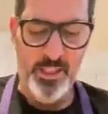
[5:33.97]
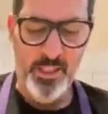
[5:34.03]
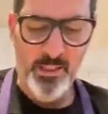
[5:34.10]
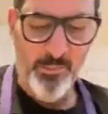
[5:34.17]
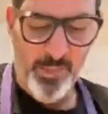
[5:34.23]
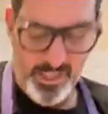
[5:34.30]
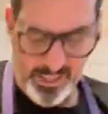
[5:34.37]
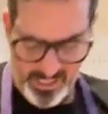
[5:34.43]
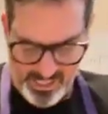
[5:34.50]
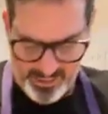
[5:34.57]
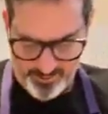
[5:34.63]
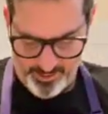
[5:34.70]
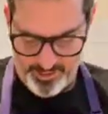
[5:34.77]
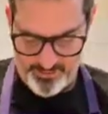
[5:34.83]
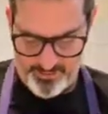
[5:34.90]
But
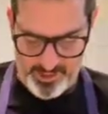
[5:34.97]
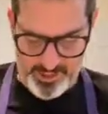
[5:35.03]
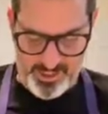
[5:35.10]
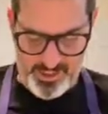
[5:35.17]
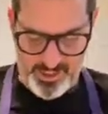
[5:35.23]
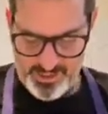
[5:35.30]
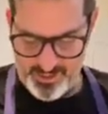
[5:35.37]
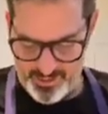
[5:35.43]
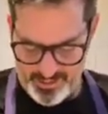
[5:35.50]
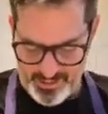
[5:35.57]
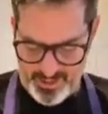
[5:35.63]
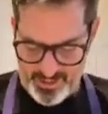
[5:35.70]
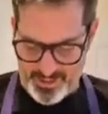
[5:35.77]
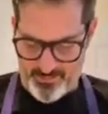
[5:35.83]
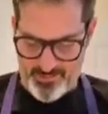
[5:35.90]
now it's really starting
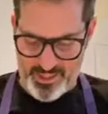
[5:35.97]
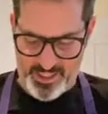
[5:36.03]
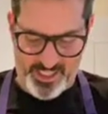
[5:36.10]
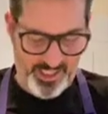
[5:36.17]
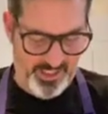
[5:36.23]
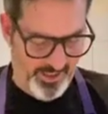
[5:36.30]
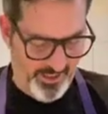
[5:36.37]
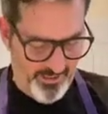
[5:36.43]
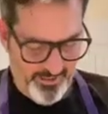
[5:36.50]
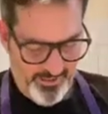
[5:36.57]
to come together.